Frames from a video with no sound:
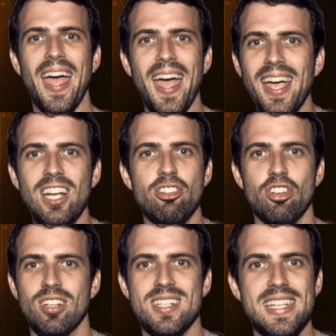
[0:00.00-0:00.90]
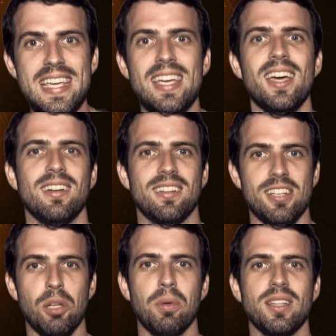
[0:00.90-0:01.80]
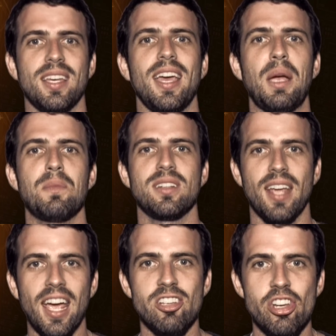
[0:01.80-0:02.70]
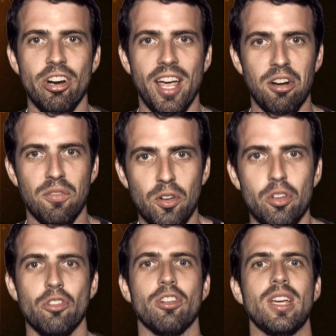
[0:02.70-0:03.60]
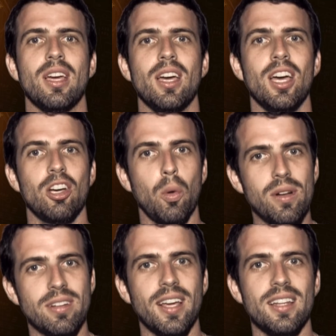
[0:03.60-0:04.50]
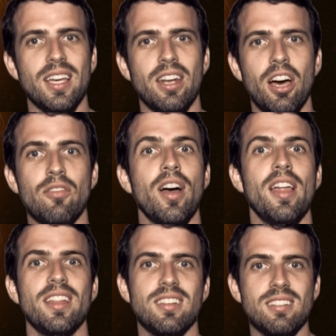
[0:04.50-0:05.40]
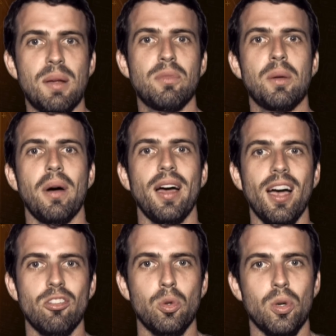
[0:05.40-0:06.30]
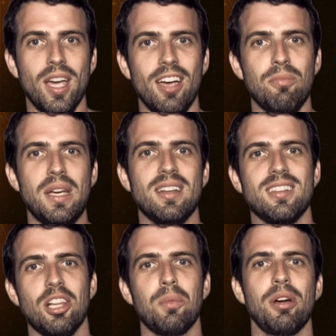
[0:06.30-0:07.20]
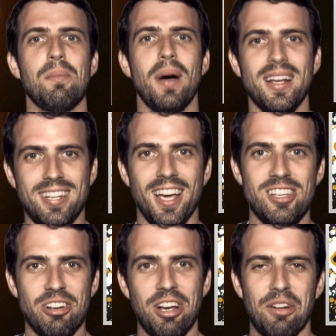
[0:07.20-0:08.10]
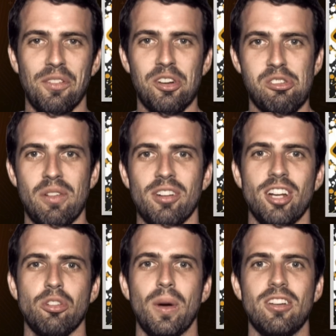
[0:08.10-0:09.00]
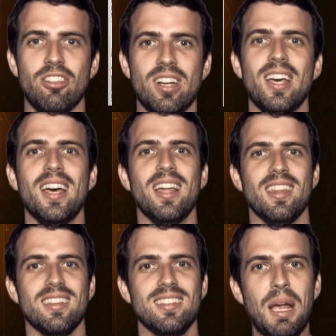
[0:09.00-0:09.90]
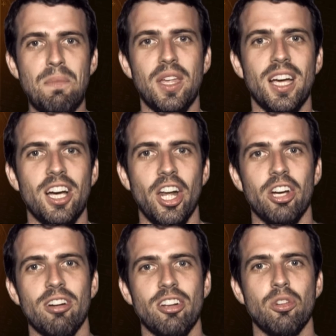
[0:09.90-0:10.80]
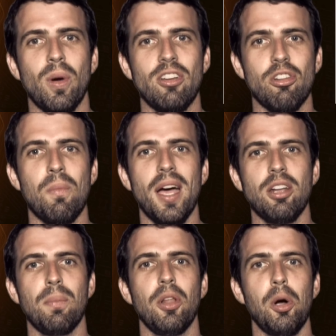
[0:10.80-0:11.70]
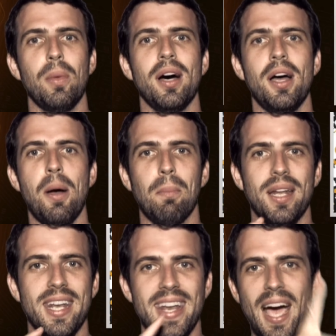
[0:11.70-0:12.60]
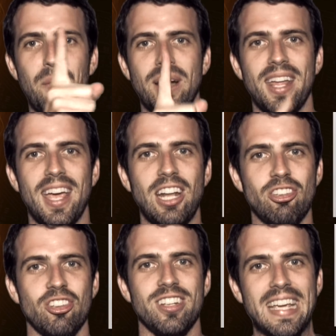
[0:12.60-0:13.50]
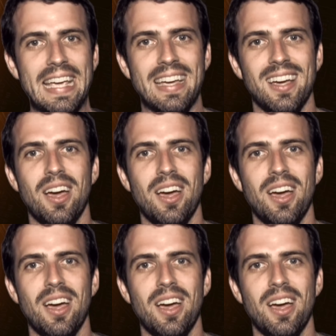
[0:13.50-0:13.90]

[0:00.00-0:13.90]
H D to celebrate the game's ten year anniversary. Coincidentally enough, that's the same thing my high school gave me to celebrate my ten year anniversary of graduation. The same thing I got at graduation, my diploma, but now in H D.